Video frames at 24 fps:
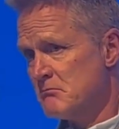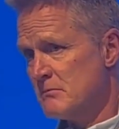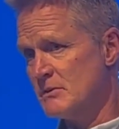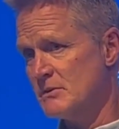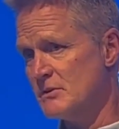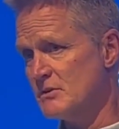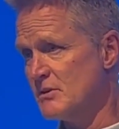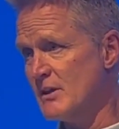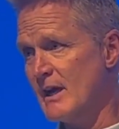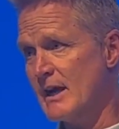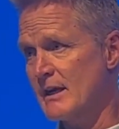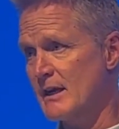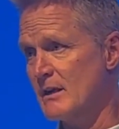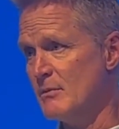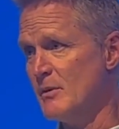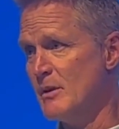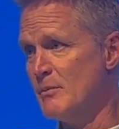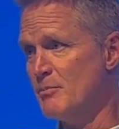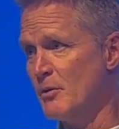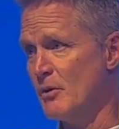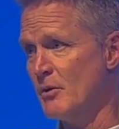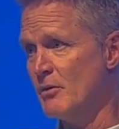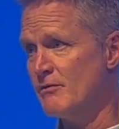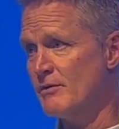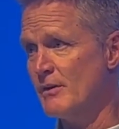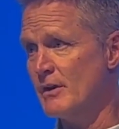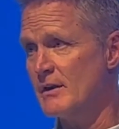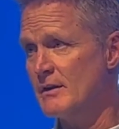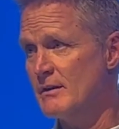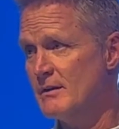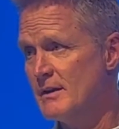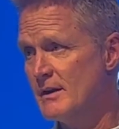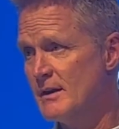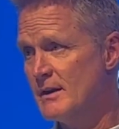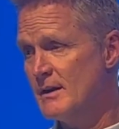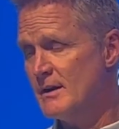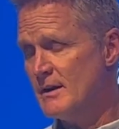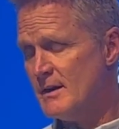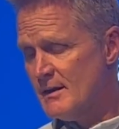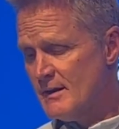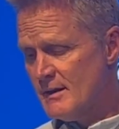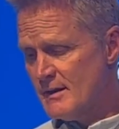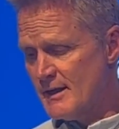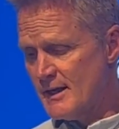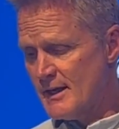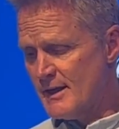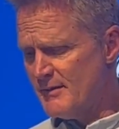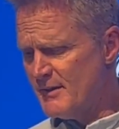it's not going to be perfect.
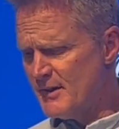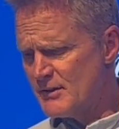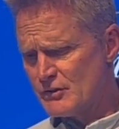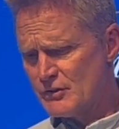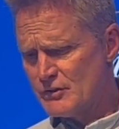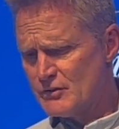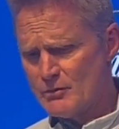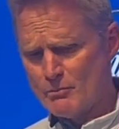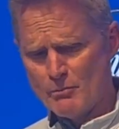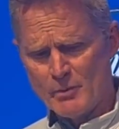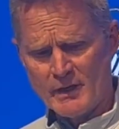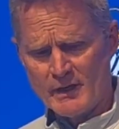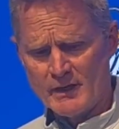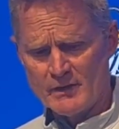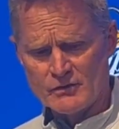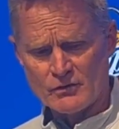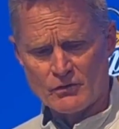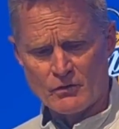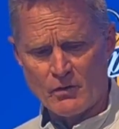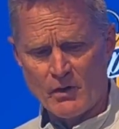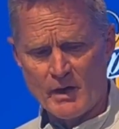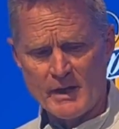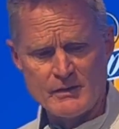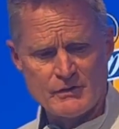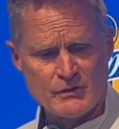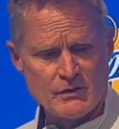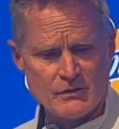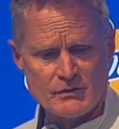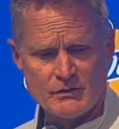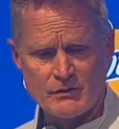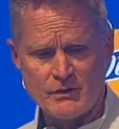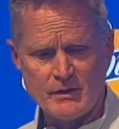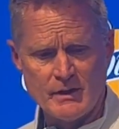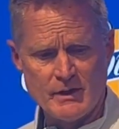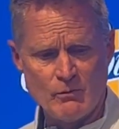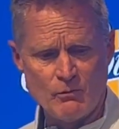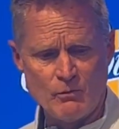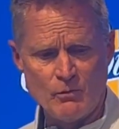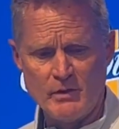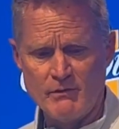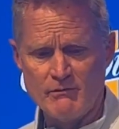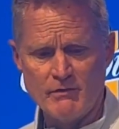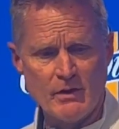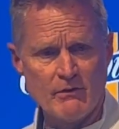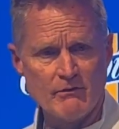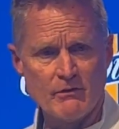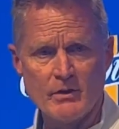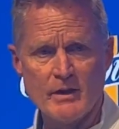This is the biggest crisis that
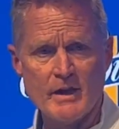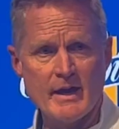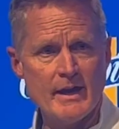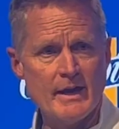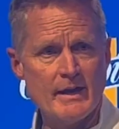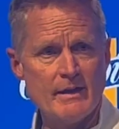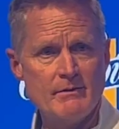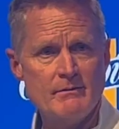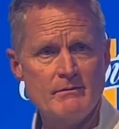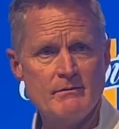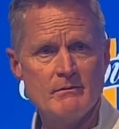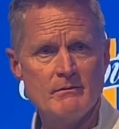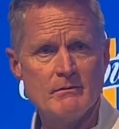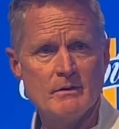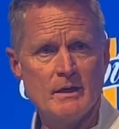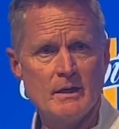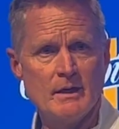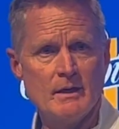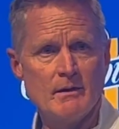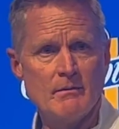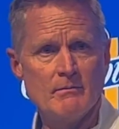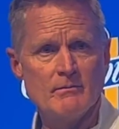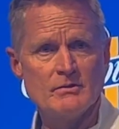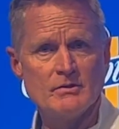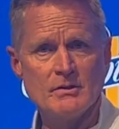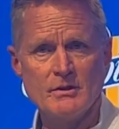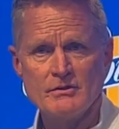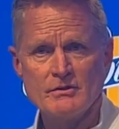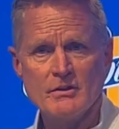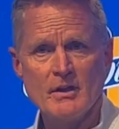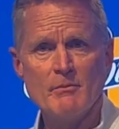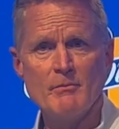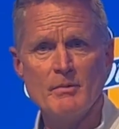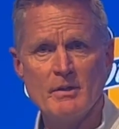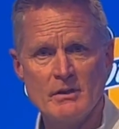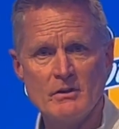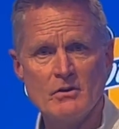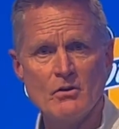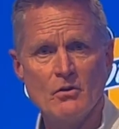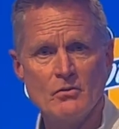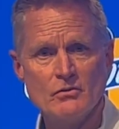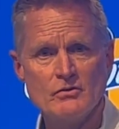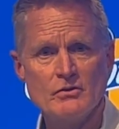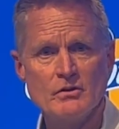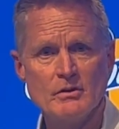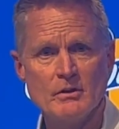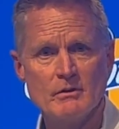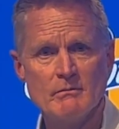we've ever had since I've been
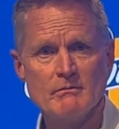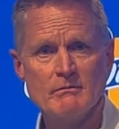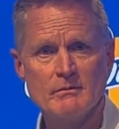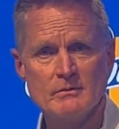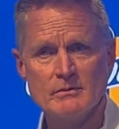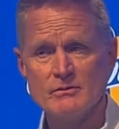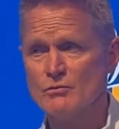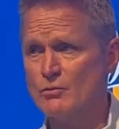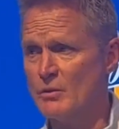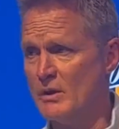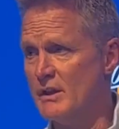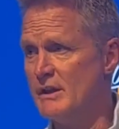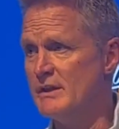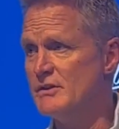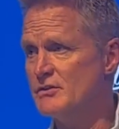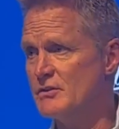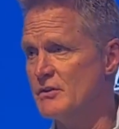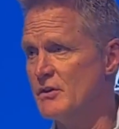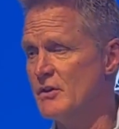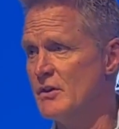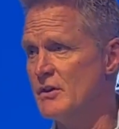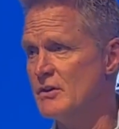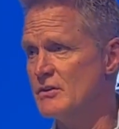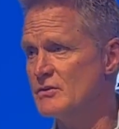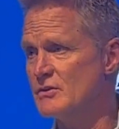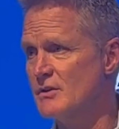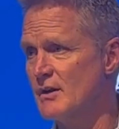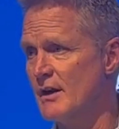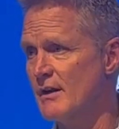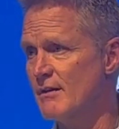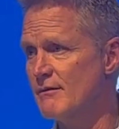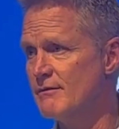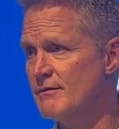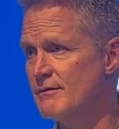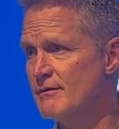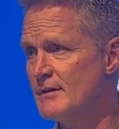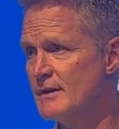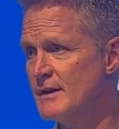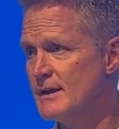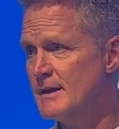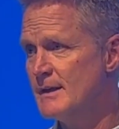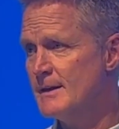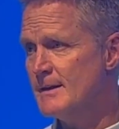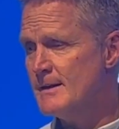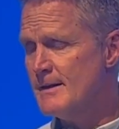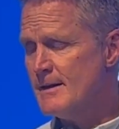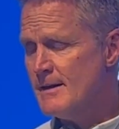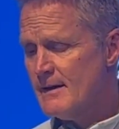coach here. It's really serious stuff.
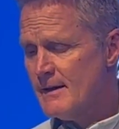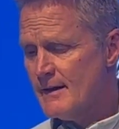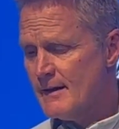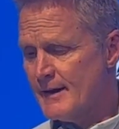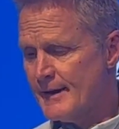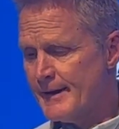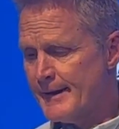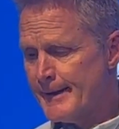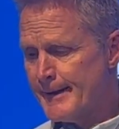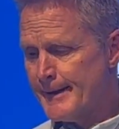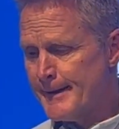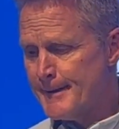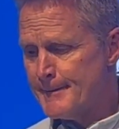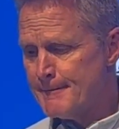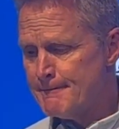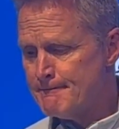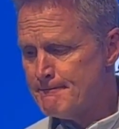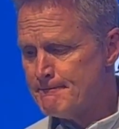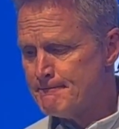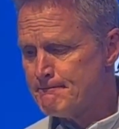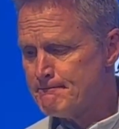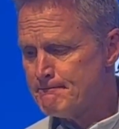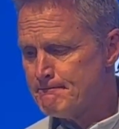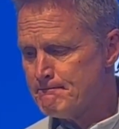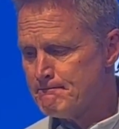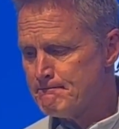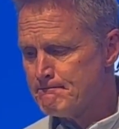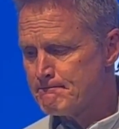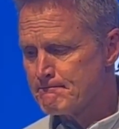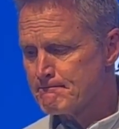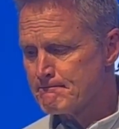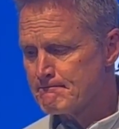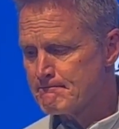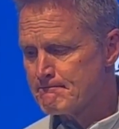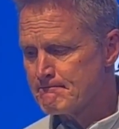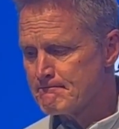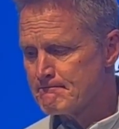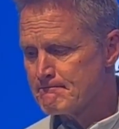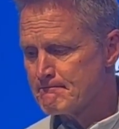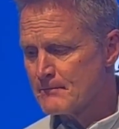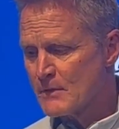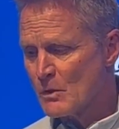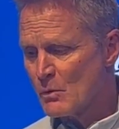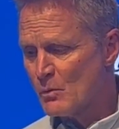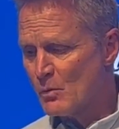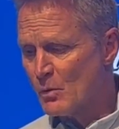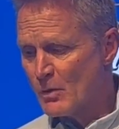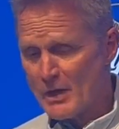
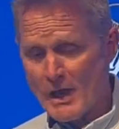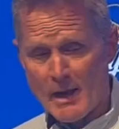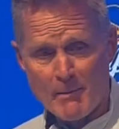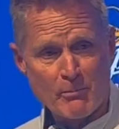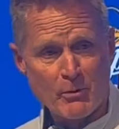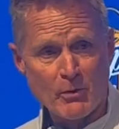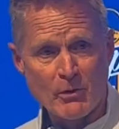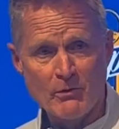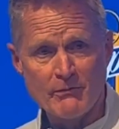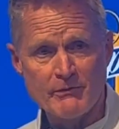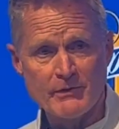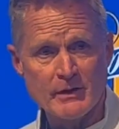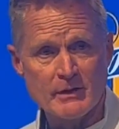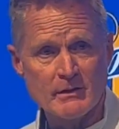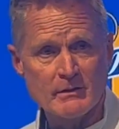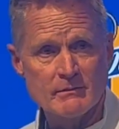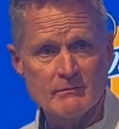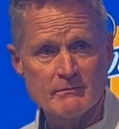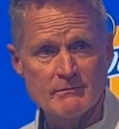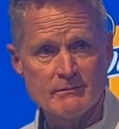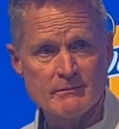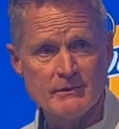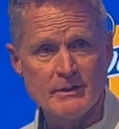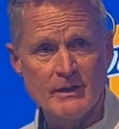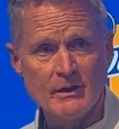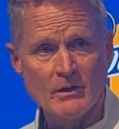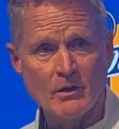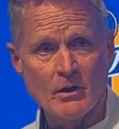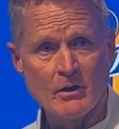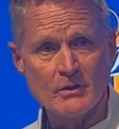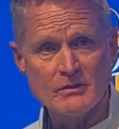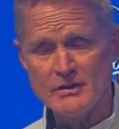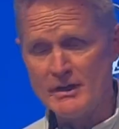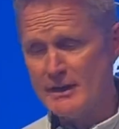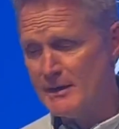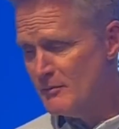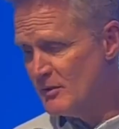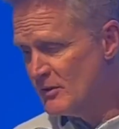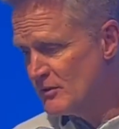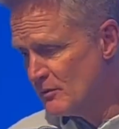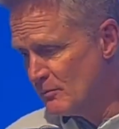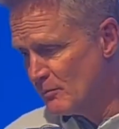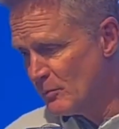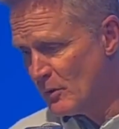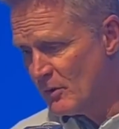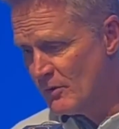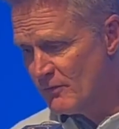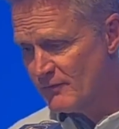We're not perfect. You know, our team
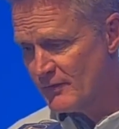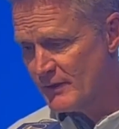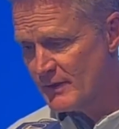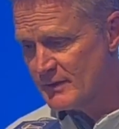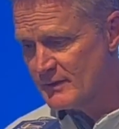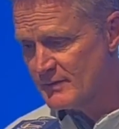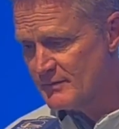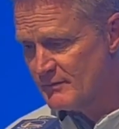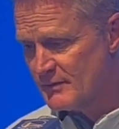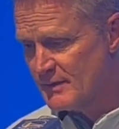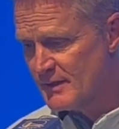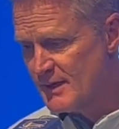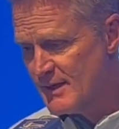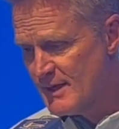isn't perfect.